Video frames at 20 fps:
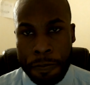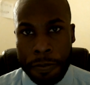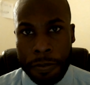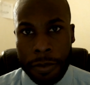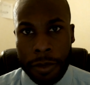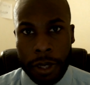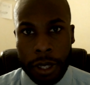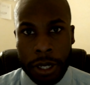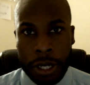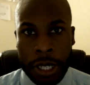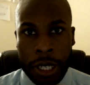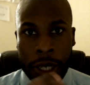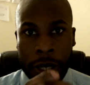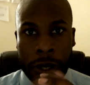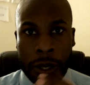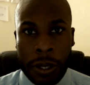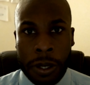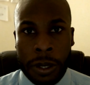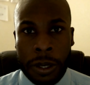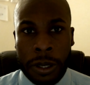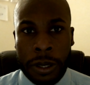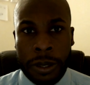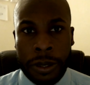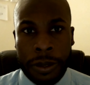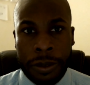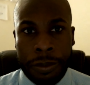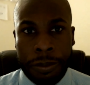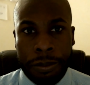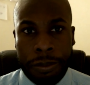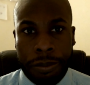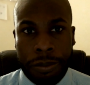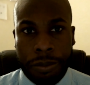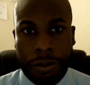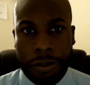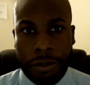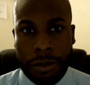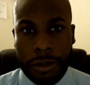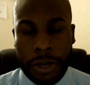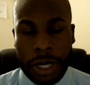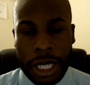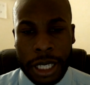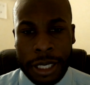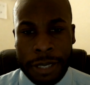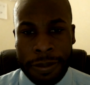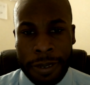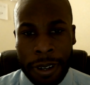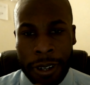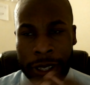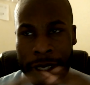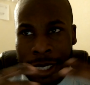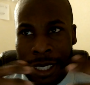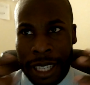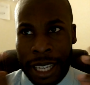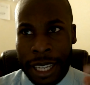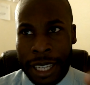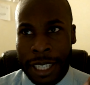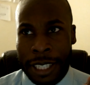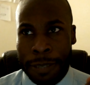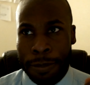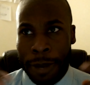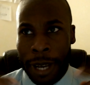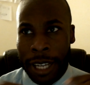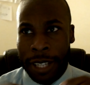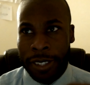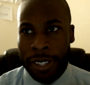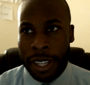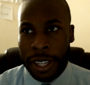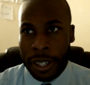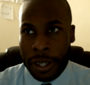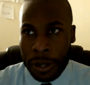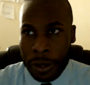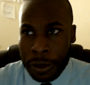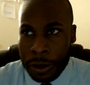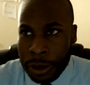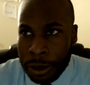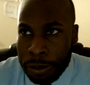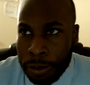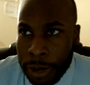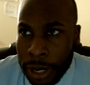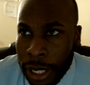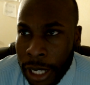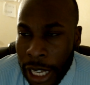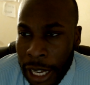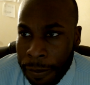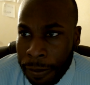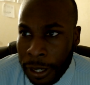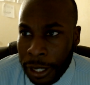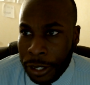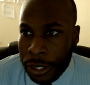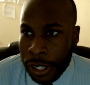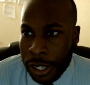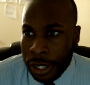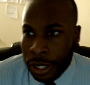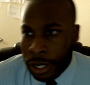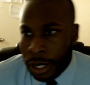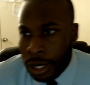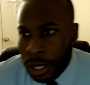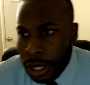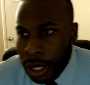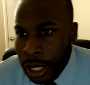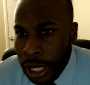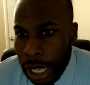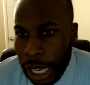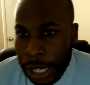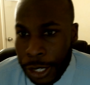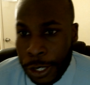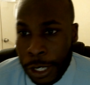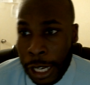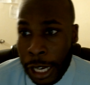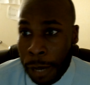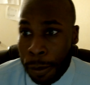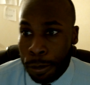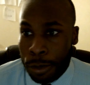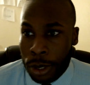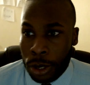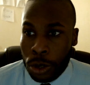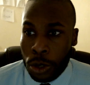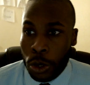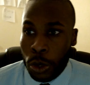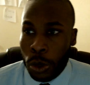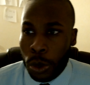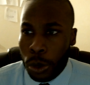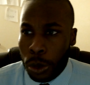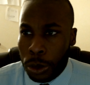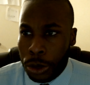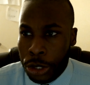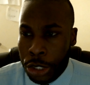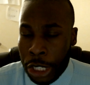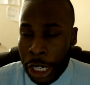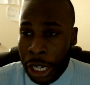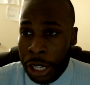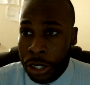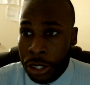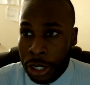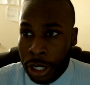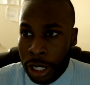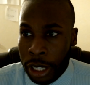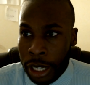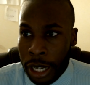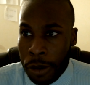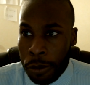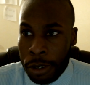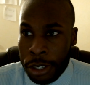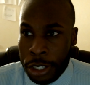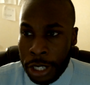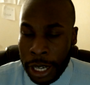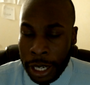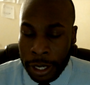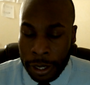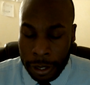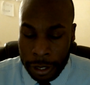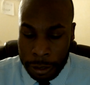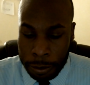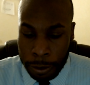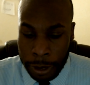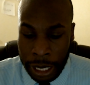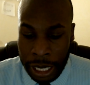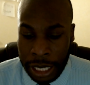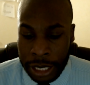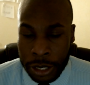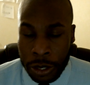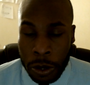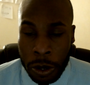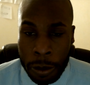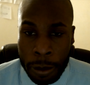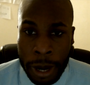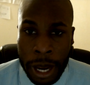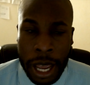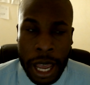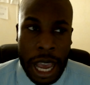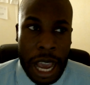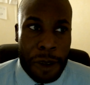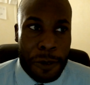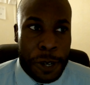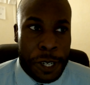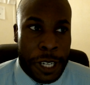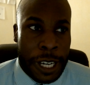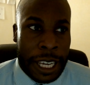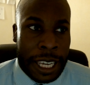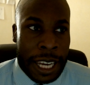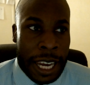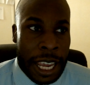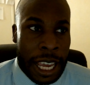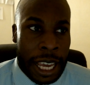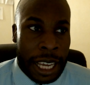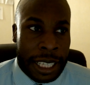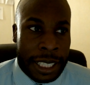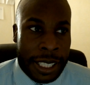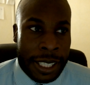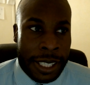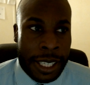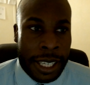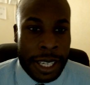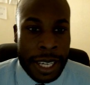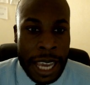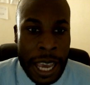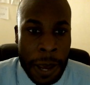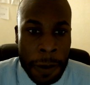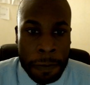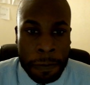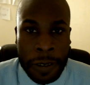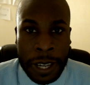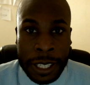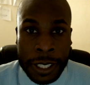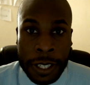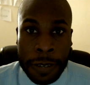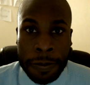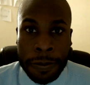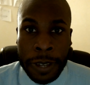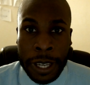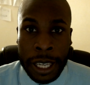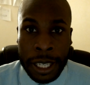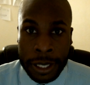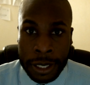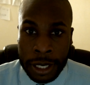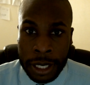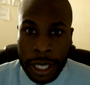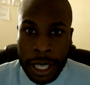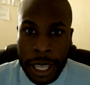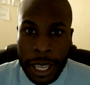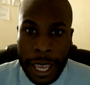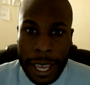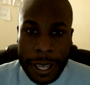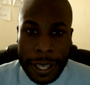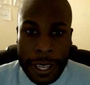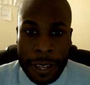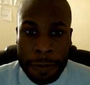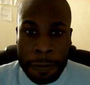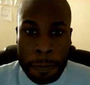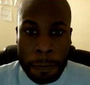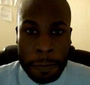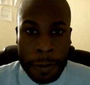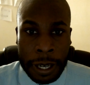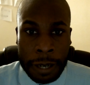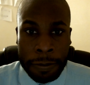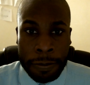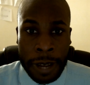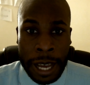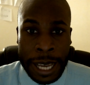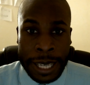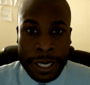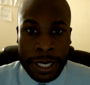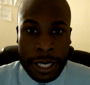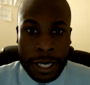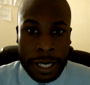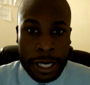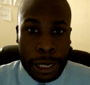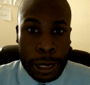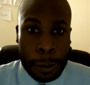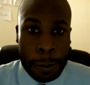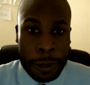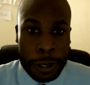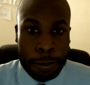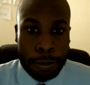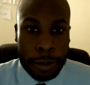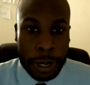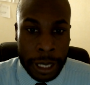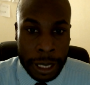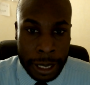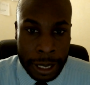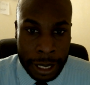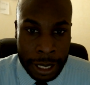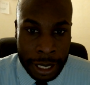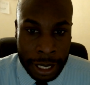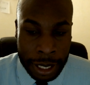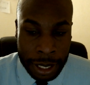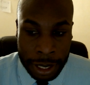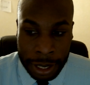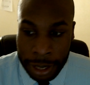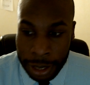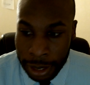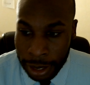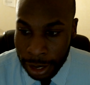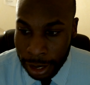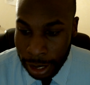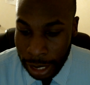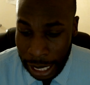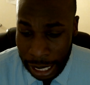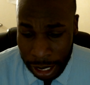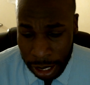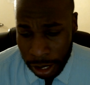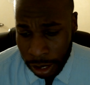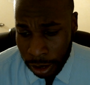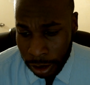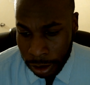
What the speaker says: deal as far as like his mindset goes if he just attempts to change it. And I wish I can explain this to him. I wish I can sit down face to face and give him advice and tips, but I couldn't.